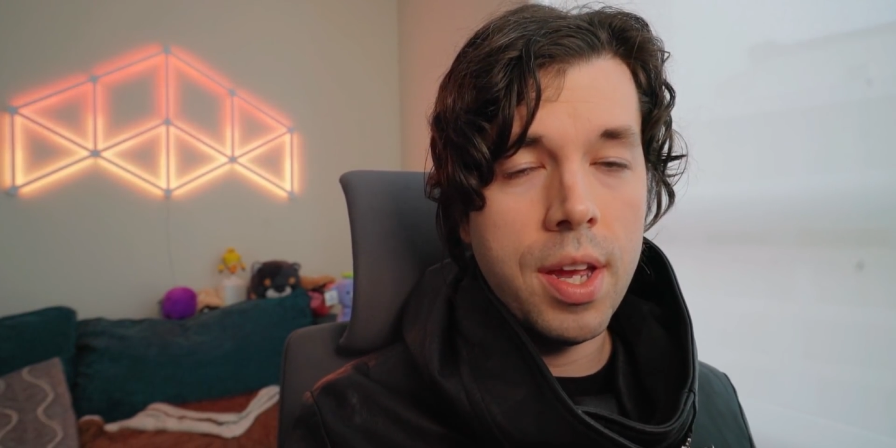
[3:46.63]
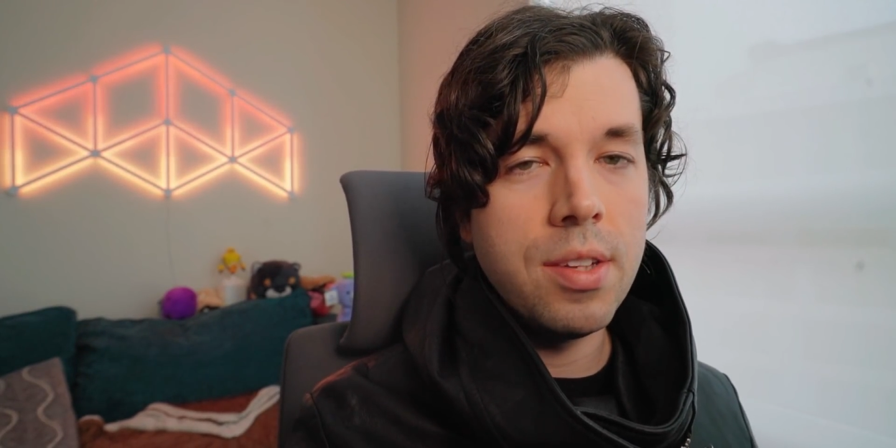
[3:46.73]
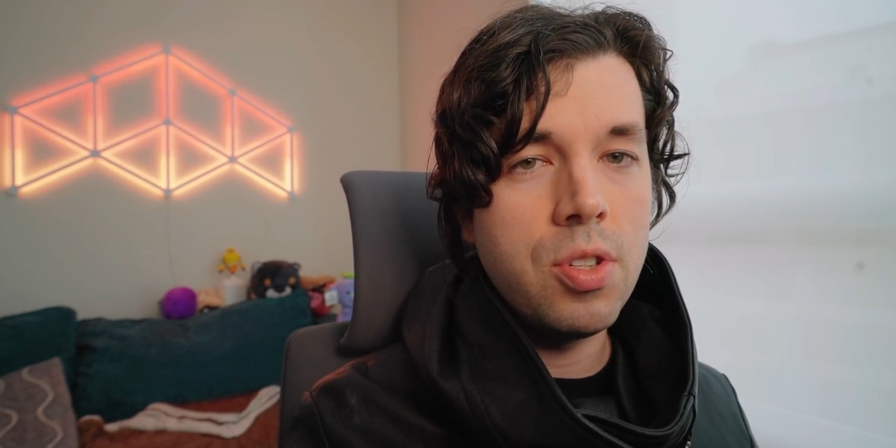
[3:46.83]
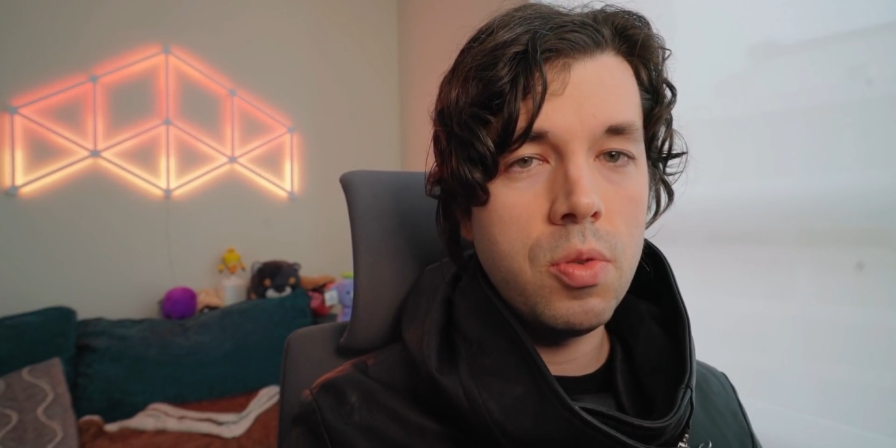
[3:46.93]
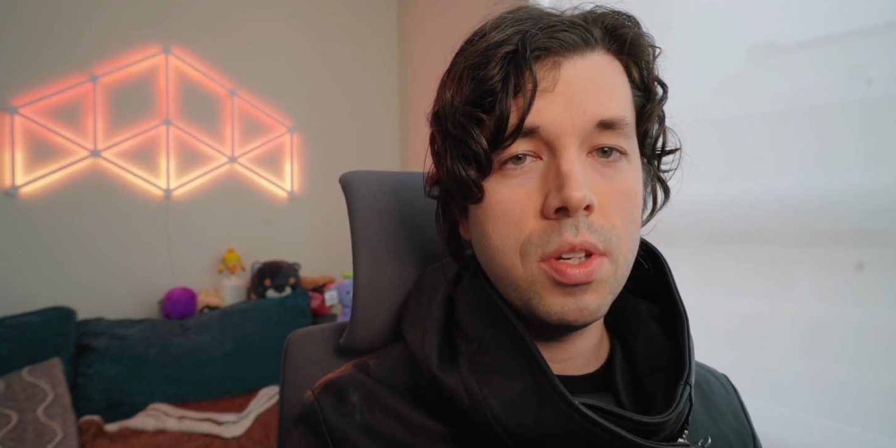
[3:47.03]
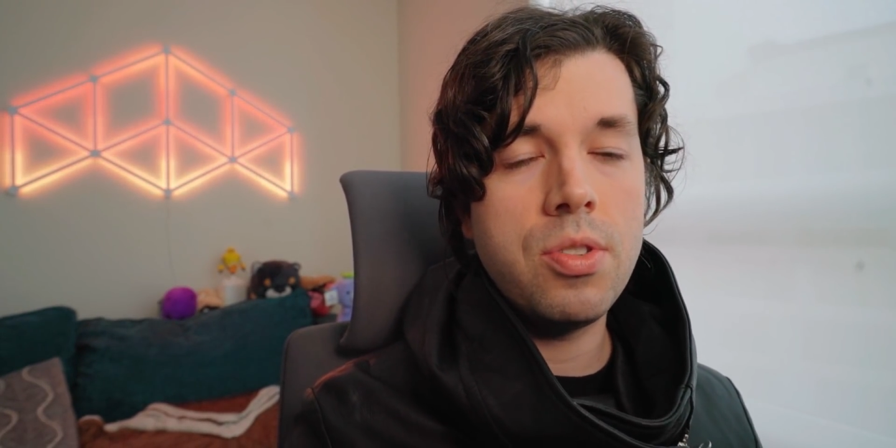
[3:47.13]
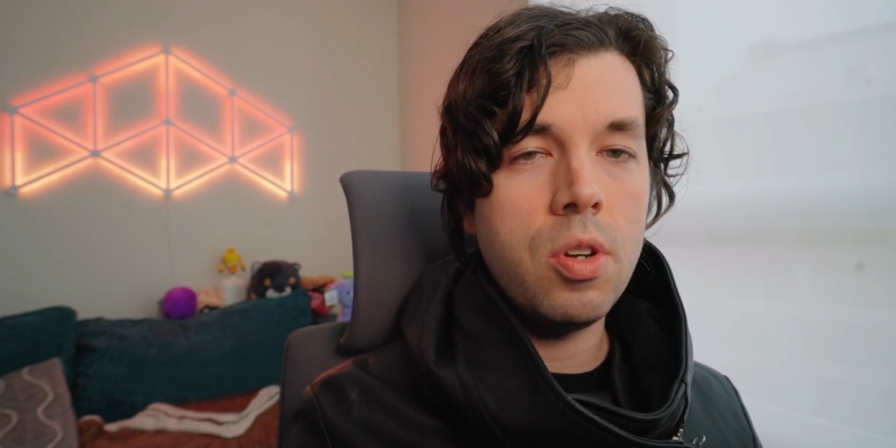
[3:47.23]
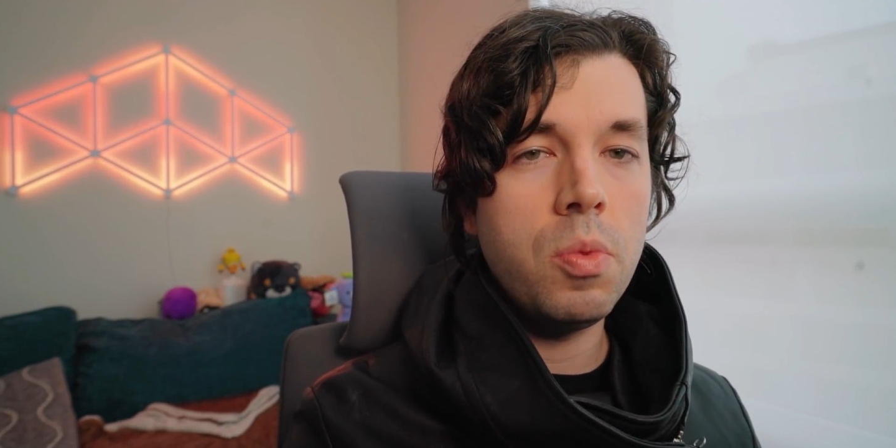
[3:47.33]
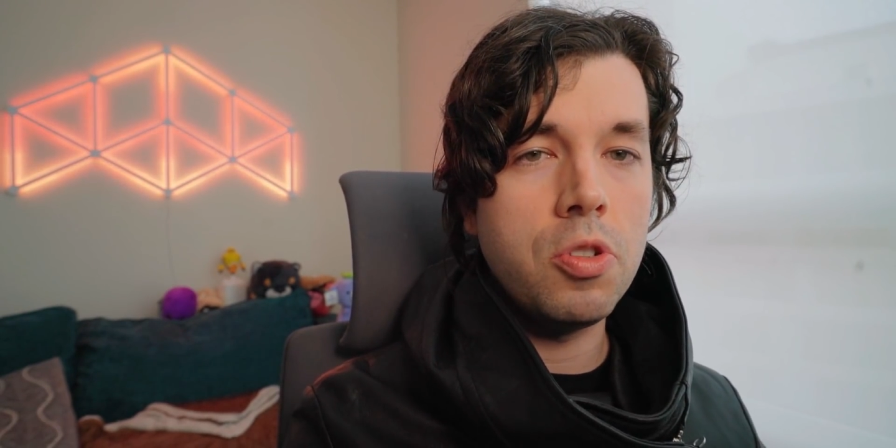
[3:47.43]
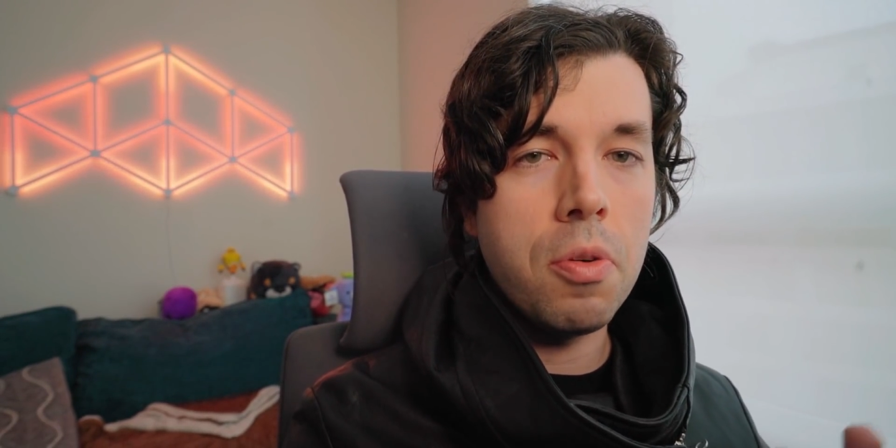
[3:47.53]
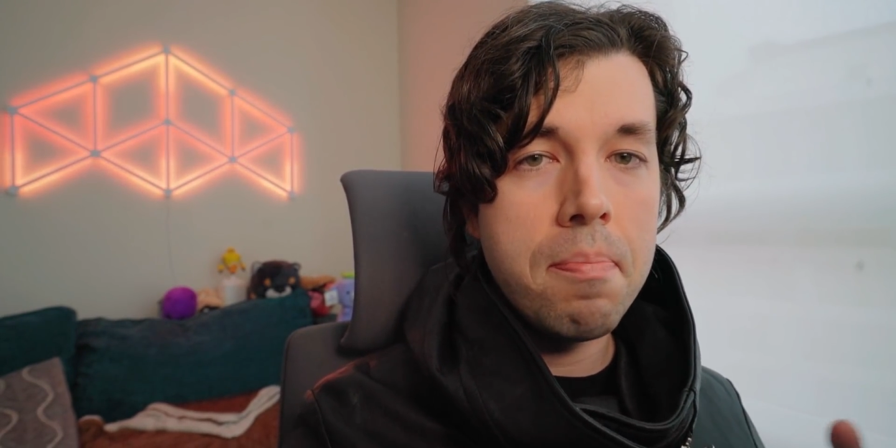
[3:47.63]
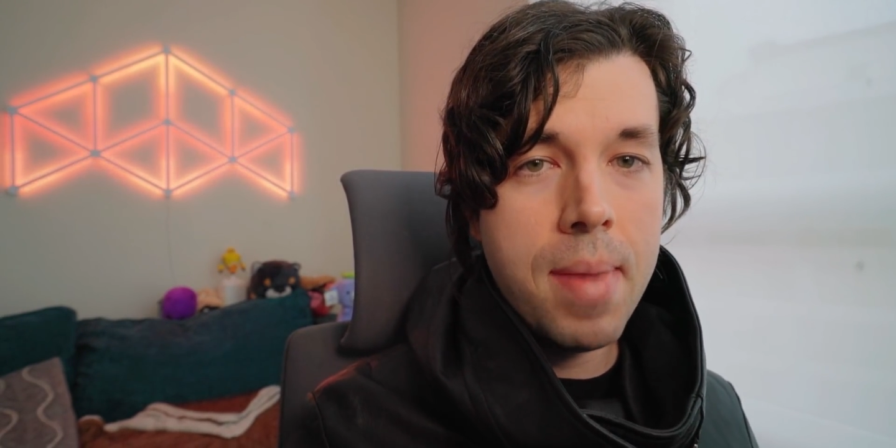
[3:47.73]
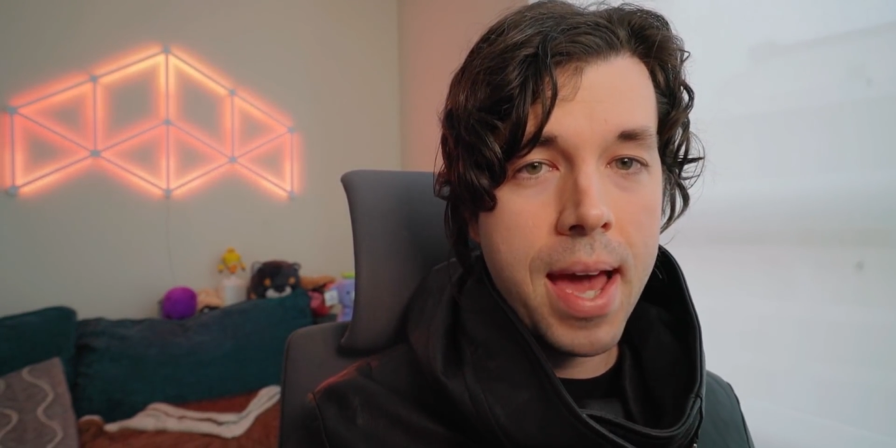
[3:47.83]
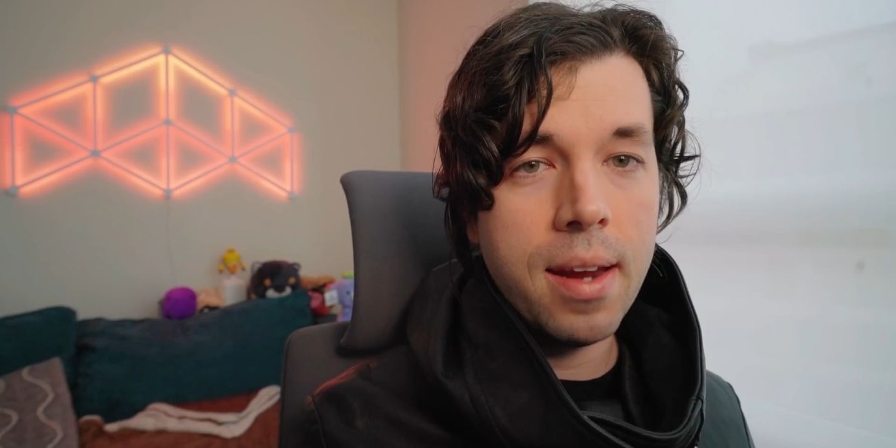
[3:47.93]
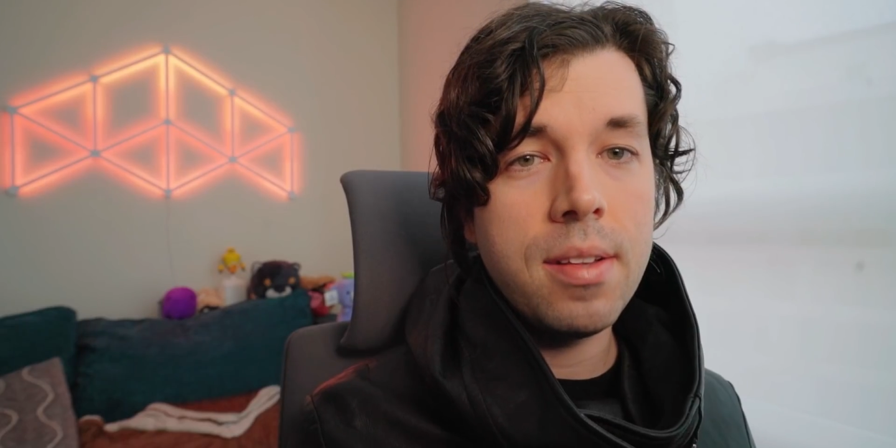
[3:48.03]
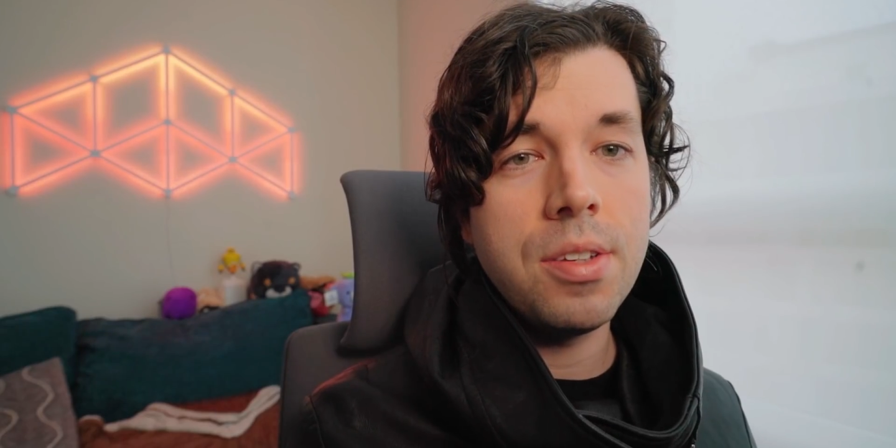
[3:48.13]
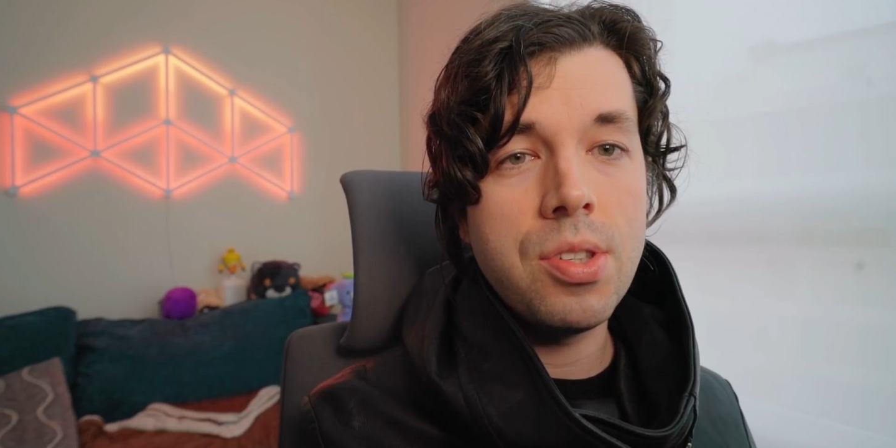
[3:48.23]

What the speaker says: as doing so will dramatically